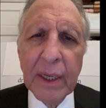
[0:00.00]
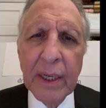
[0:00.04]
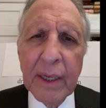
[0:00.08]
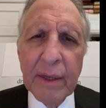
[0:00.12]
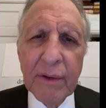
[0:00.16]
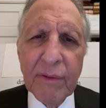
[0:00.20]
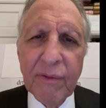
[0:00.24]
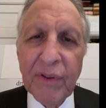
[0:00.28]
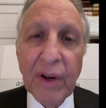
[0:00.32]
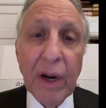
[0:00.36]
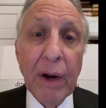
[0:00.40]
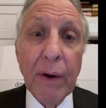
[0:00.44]

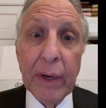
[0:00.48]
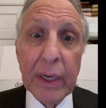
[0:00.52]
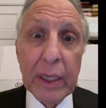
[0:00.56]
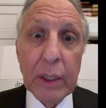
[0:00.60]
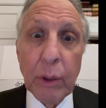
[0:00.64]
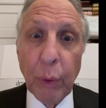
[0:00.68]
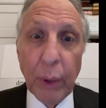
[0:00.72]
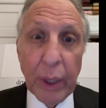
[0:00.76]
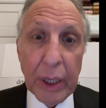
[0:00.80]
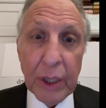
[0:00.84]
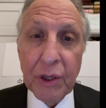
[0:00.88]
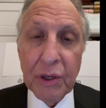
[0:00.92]
very
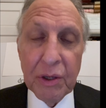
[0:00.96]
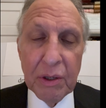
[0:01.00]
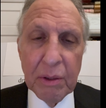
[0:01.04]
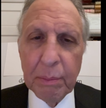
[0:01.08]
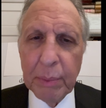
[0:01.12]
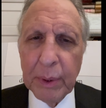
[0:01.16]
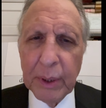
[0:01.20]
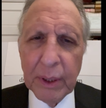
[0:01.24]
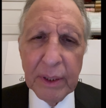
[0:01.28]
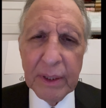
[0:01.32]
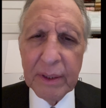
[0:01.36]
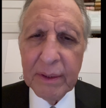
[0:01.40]

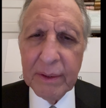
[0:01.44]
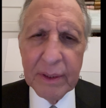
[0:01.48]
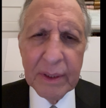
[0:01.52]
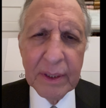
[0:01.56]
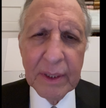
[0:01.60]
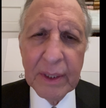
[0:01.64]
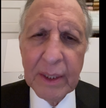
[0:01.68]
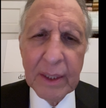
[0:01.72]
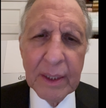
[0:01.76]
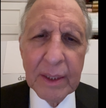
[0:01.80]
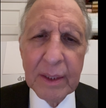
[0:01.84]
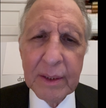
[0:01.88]
questionable and
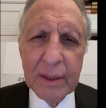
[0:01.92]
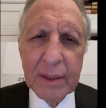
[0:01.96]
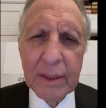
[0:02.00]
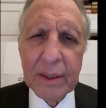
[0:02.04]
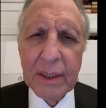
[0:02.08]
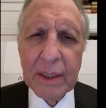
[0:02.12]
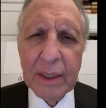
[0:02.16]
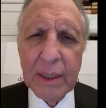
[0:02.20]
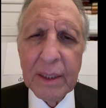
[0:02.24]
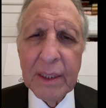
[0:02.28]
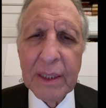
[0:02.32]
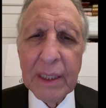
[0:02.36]

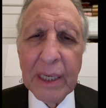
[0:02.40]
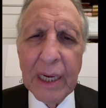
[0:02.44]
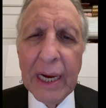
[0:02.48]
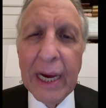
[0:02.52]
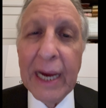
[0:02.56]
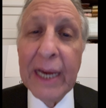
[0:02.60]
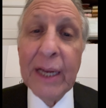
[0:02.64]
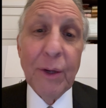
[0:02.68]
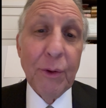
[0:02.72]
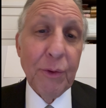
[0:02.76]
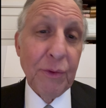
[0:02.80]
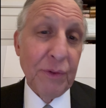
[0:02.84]

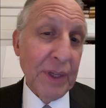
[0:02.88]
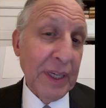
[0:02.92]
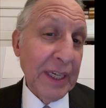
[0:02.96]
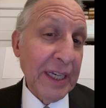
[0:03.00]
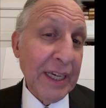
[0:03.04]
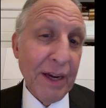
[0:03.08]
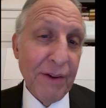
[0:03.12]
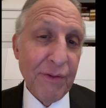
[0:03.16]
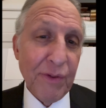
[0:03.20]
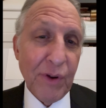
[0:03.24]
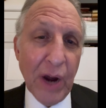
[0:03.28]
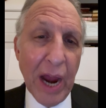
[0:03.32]
I don't think
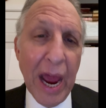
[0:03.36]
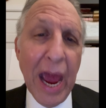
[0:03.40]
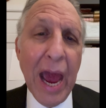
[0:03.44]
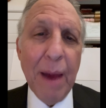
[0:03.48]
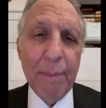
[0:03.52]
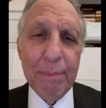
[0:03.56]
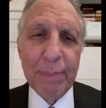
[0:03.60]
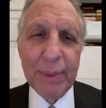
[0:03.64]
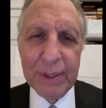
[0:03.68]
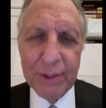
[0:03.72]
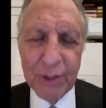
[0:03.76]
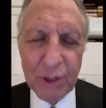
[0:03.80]
ever
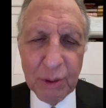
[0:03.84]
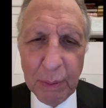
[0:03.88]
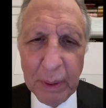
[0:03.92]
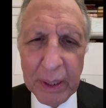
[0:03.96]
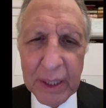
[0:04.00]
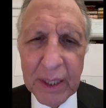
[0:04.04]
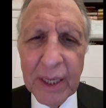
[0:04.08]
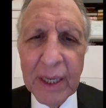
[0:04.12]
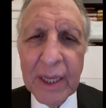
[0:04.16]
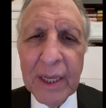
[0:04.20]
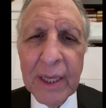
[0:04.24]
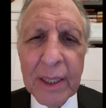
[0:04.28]
happens. But
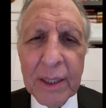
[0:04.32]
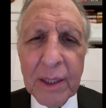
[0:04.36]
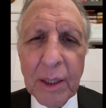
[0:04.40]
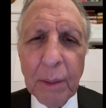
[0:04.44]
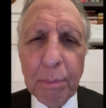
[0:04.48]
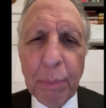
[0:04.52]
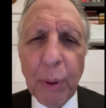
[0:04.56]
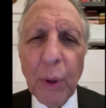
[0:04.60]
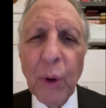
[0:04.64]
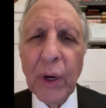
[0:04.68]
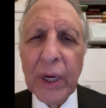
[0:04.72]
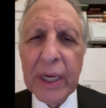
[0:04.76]
the
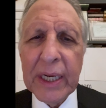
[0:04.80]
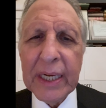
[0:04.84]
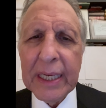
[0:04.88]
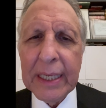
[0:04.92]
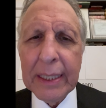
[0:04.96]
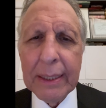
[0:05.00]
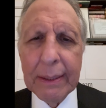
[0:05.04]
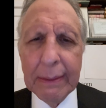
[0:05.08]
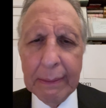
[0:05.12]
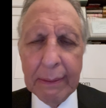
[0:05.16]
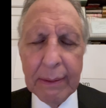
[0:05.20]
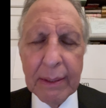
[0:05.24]
point
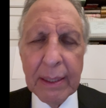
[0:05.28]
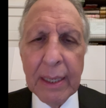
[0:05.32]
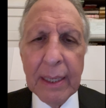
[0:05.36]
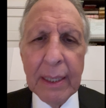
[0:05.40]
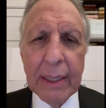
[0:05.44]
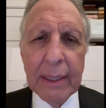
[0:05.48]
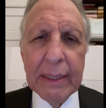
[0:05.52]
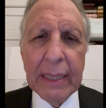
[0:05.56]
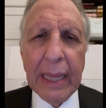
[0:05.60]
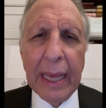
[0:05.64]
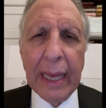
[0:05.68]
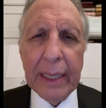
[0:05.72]
is
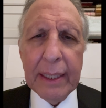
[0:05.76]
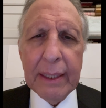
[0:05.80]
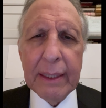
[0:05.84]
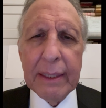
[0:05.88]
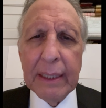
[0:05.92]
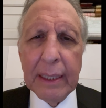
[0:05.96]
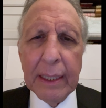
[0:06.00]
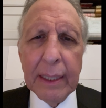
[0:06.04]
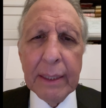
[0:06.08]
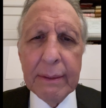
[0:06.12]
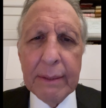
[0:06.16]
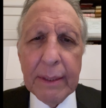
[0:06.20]
that
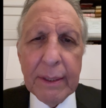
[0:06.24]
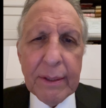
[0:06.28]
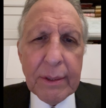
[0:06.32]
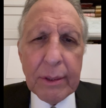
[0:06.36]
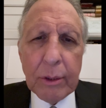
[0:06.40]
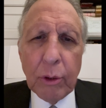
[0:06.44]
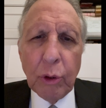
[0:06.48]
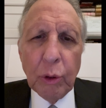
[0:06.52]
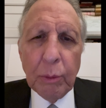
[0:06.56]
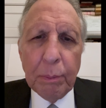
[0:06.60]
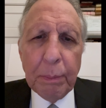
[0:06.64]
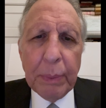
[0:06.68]
this
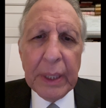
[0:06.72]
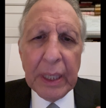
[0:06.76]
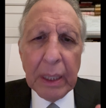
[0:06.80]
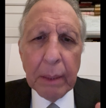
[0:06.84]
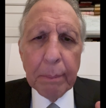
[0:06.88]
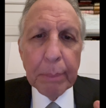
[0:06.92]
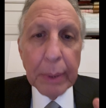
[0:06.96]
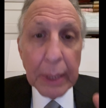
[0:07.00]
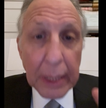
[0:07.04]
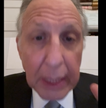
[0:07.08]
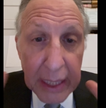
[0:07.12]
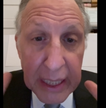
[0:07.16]
could be a
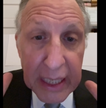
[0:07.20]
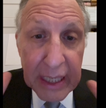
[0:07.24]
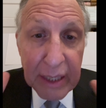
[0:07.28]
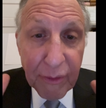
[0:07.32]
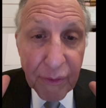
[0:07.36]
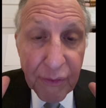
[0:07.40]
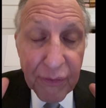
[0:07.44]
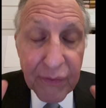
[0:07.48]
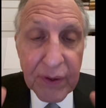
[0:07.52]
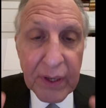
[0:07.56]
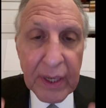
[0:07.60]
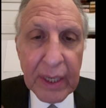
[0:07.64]

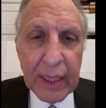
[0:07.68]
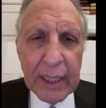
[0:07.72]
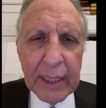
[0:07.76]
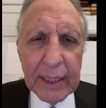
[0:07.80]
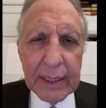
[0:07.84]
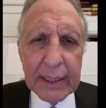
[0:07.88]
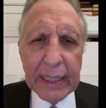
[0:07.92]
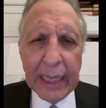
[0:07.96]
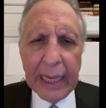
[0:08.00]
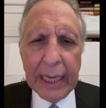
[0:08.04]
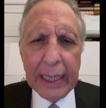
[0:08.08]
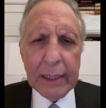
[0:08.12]
belief
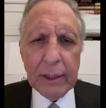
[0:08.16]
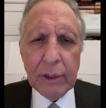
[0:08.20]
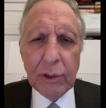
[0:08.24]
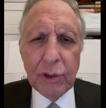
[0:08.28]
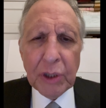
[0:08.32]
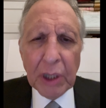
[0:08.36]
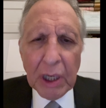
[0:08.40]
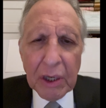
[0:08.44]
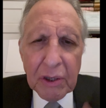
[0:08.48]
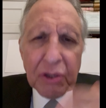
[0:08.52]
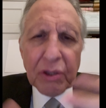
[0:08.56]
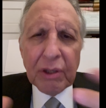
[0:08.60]
that
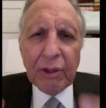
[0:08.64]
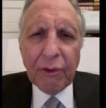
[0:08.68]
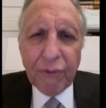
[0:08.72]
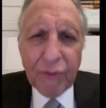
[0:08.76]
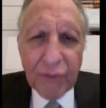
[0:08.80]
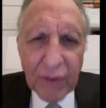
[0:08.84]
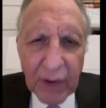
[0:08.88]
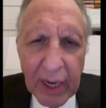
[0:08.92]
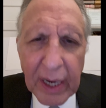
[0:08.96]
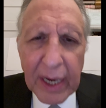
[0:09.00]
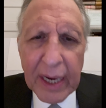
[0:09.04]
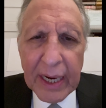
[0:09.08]

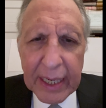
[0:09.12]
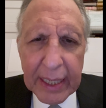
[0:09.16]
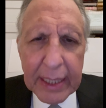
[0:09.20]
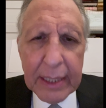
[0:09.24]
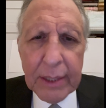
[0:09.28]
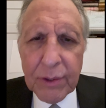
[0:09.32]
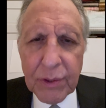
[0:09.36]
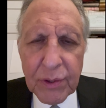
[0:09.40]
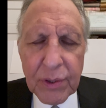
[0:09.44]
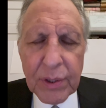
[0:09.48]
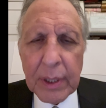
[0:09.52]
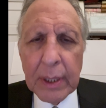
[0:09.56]

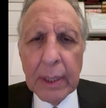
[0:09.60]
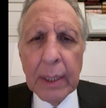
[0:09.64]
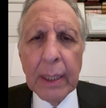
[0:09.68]
justifies